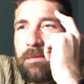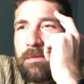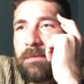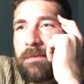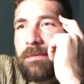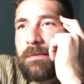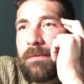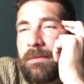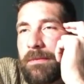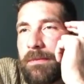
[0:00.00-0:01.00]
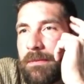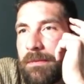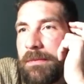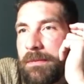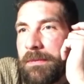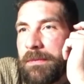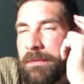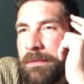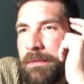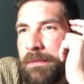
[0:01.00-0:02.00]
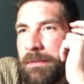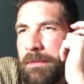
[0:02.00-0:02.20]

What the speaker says: [no speech]